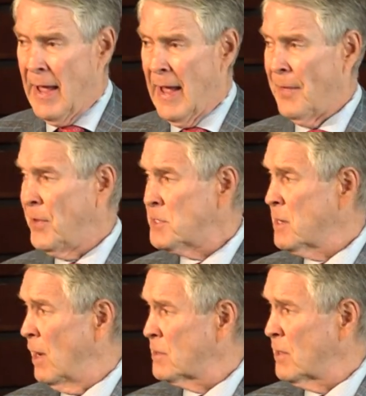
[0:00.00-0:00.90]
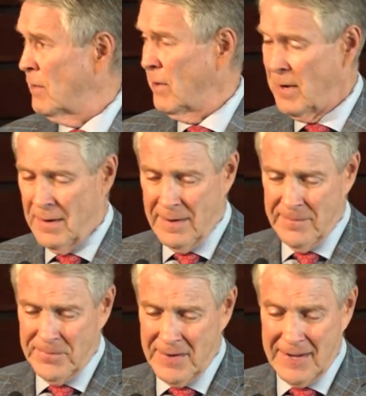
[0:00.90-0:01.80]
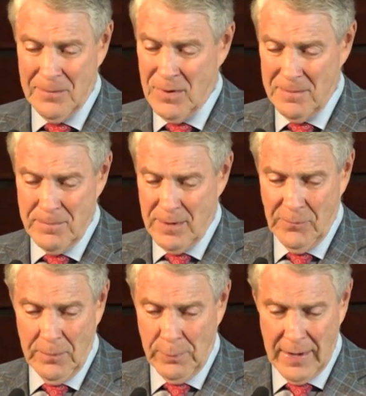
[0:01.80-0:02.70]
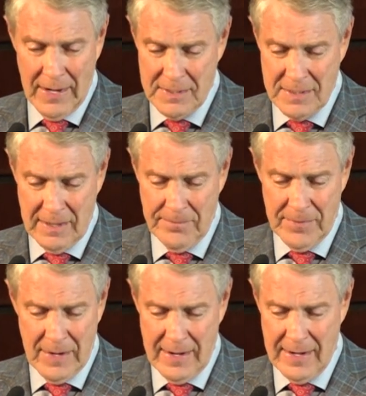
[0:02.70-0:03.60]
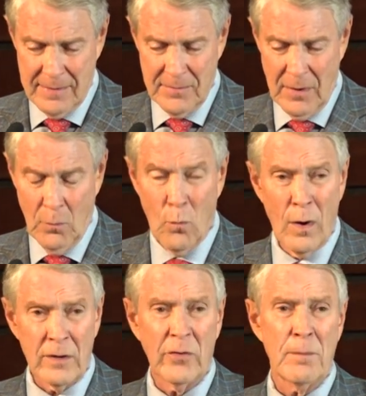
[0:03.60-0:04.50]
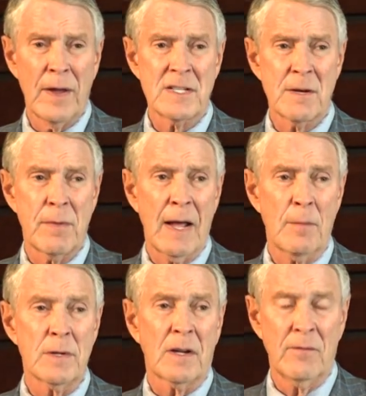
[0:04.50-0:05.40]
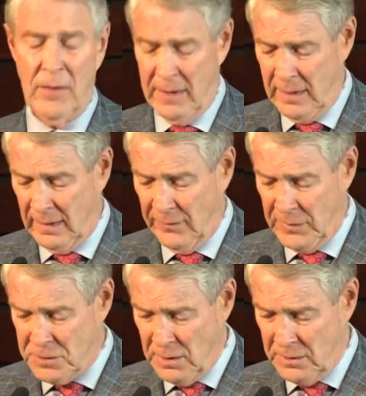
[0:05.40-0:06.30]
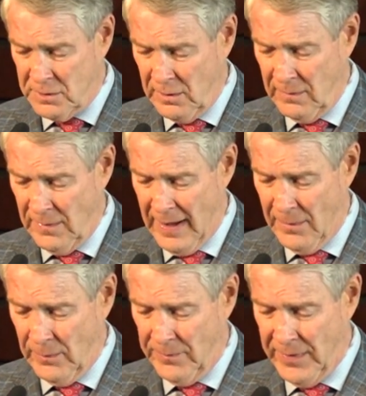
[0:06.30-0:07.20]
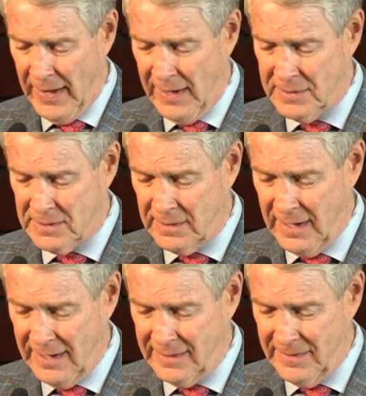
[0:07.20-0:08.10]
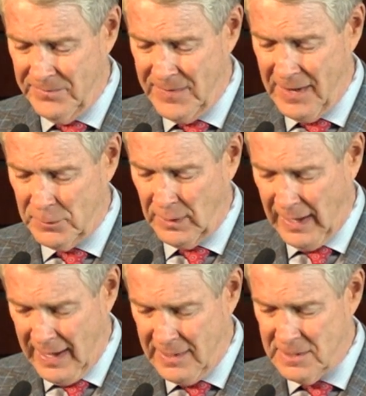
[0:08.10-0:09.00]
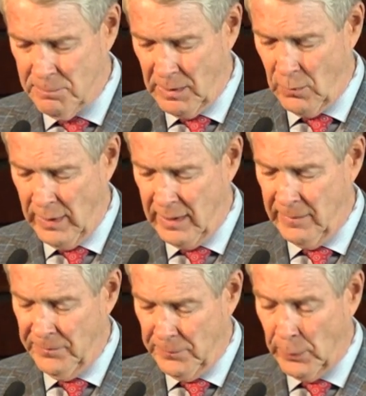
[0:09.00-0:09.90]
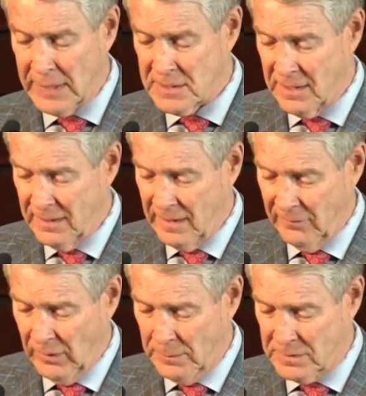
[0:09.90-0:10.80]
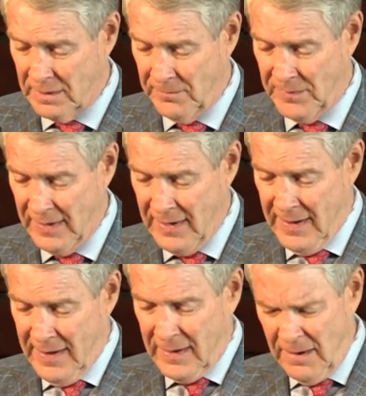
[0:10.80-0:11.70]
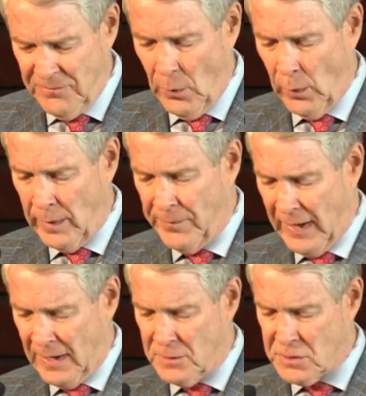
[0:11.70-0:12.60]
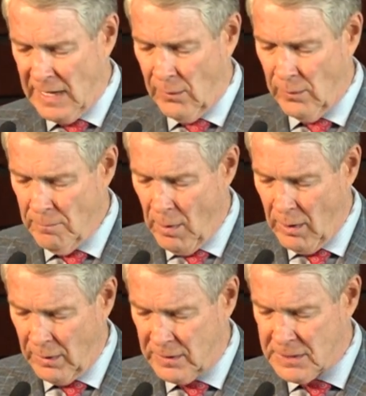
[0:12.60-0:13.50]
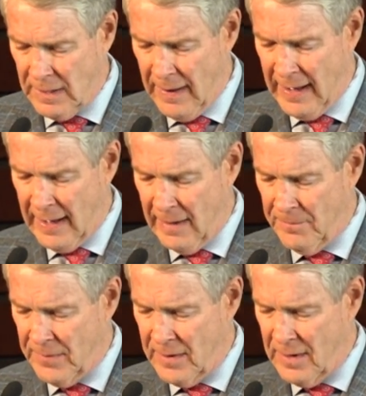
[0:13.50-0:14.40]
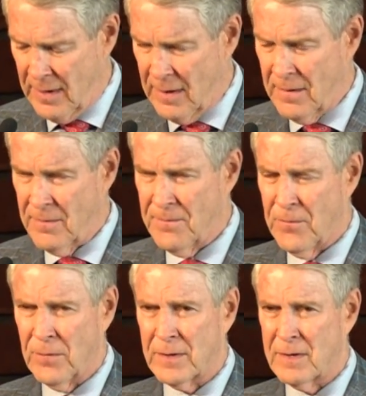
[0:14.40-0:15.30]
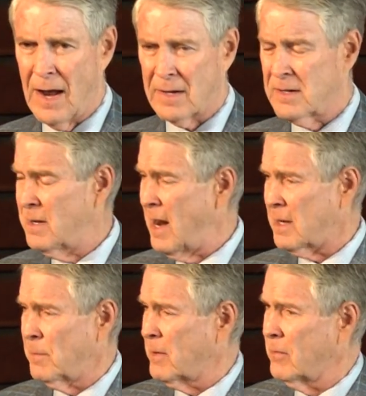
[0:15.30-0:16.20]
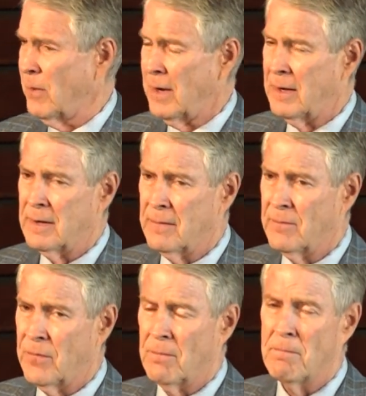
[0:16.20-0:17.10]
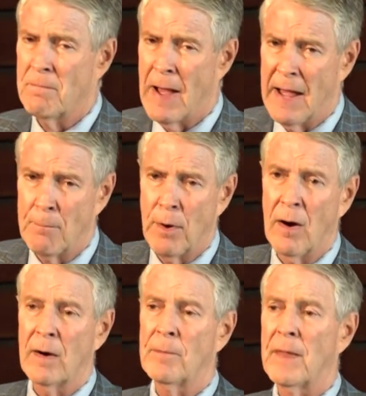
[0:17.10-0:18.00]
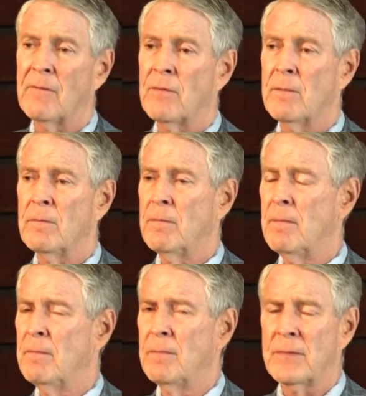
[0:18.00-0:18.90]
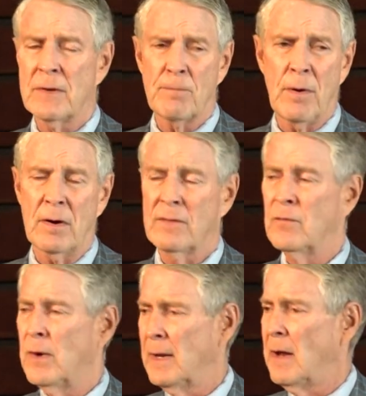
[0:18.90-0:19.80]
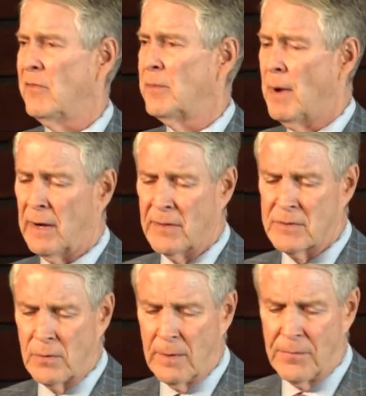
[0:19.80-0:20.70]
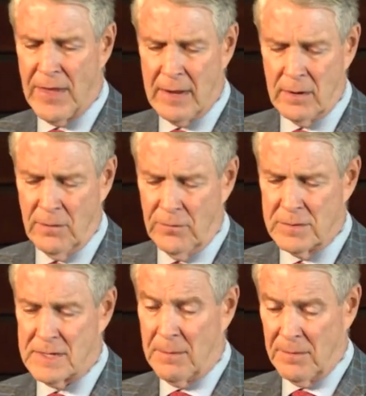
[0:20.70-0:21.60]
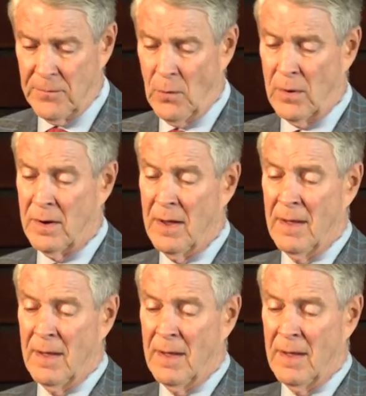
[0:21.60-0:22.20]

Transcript: At this juncture, again, what a beautiful place and a wonderful place to be able to convening. At this juncture, I would ask that Dr. Candace McQueen, president of Lipscomb, come forward and share remarks. And to Dr. McQueen, from my part and from the part of really everybody in this room, thank you for stepping forward,